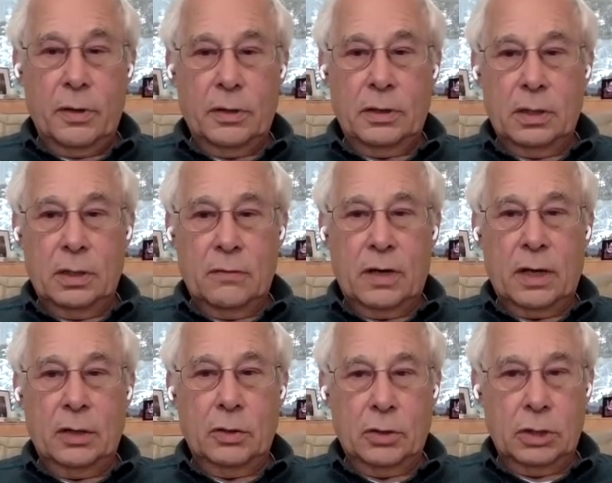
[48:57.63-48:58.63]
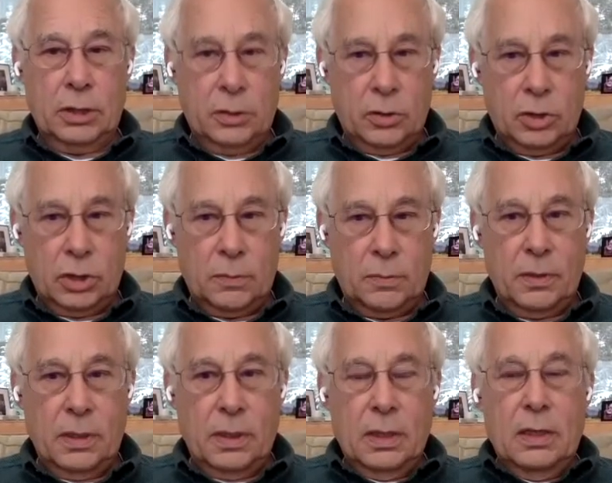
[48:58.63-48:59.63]
But you've got to look to leadership
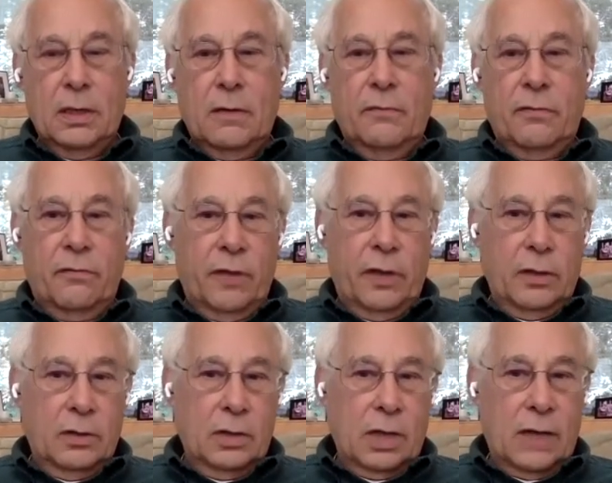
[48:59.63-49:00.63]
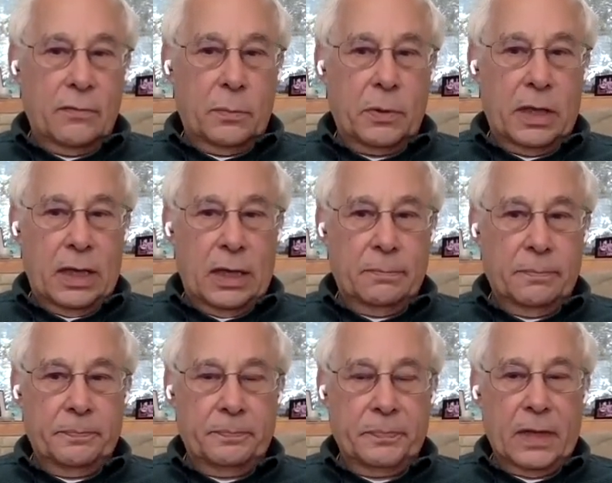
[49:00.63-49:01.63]
for failure to have a plan.
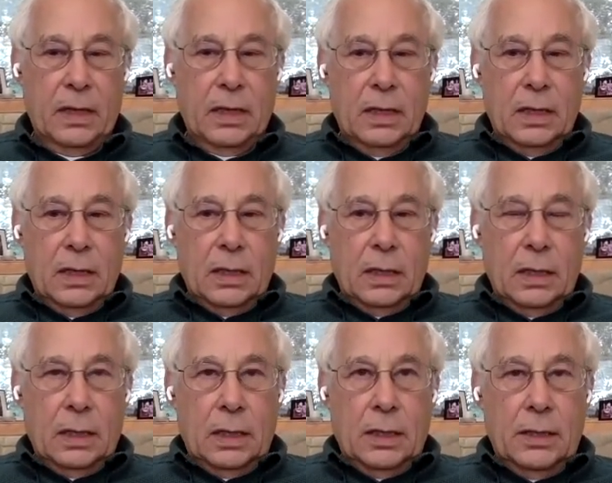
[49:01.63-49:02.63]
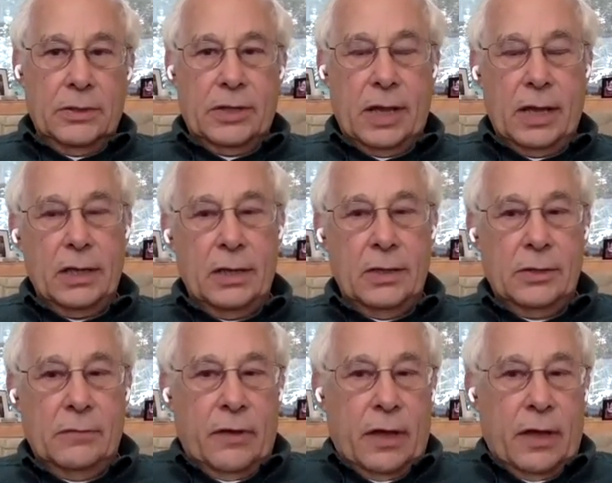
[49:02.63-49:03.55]
The second is a